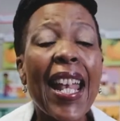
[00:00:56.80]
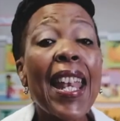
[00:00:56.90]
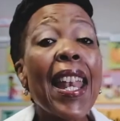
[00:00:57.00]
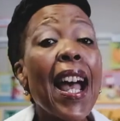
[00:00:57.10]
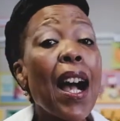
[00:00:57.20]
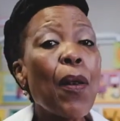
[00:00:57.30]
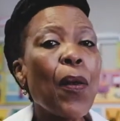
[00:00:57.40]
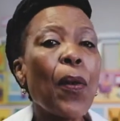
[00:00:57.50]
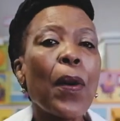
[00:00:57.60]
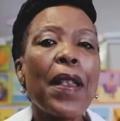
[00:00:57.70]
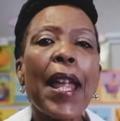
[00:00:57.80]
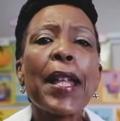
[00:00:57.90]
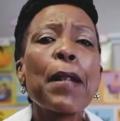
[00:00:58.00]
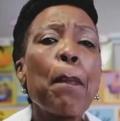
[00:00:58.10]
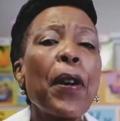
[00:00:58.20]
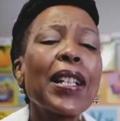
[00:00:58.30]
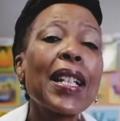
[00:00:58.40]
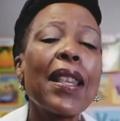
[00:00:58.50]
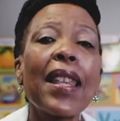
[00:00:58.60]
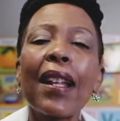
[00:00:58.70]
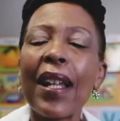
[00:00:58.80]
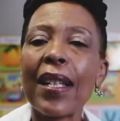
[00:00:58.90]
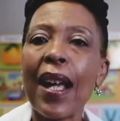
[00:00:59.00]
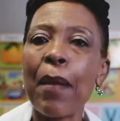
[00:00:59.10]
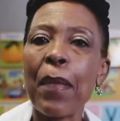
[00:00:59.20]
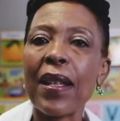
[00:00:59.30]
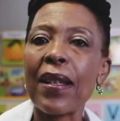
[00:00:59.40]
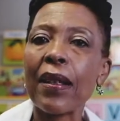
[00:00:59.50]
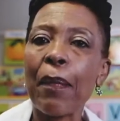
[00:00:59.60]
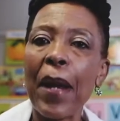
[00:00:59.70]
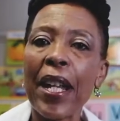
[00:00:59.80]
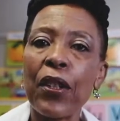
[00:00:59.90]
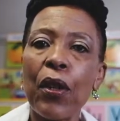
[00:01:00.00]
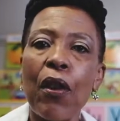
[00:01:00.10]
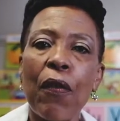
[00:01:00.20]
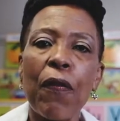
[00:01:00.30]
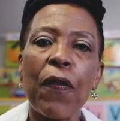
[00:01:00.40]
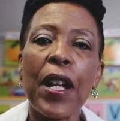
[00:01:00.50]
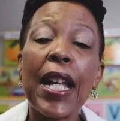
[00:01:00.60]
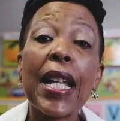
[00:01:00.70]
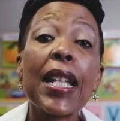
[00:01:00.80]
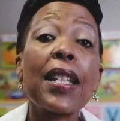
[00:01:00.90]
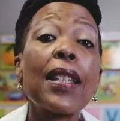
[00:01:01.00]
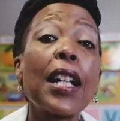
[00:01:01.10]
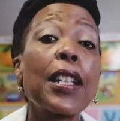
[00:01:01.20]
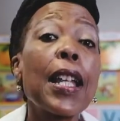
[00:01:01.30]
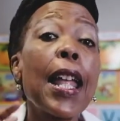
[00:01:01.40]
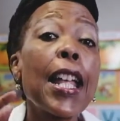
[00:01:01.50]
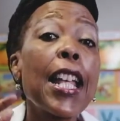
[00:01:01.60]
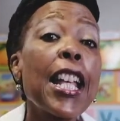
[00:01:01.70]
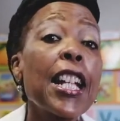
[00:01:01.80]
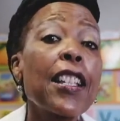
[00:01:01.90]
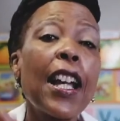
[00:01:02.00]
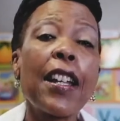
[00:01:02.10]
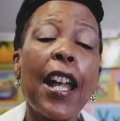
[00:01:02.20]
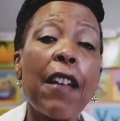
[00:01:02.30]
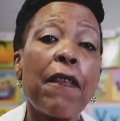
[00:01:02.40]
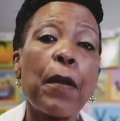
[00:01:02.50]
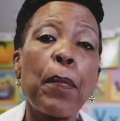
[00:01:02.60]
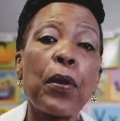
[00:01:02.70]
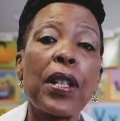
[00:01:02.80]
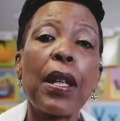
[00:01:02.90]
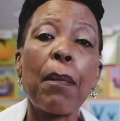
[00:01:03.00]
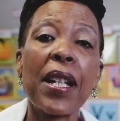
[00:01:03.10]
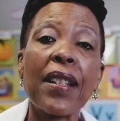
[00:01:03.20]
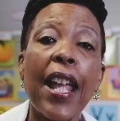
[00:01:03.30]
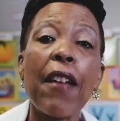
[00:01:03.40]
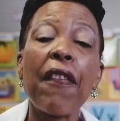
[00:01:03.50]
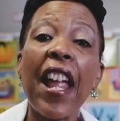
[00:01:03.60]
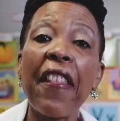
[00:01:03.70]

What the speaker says: Now, an important thing that I must remind you of is that each and every poster must have a